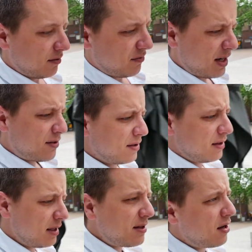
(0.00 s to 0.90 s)

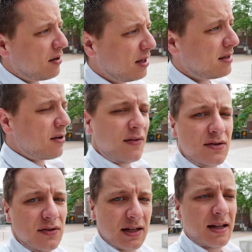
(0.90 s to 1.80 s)
Restaurant? It's not a
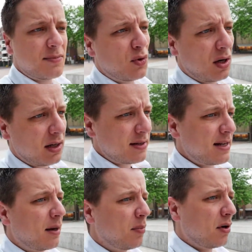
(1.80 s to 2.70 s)
restaurant yet, it's more like a
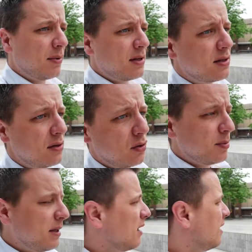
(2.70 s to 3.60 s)
snack bar, but it's going to
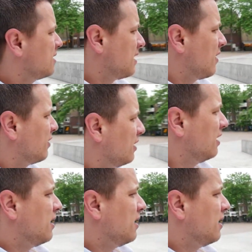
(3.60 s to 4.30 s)
be a nice tavern.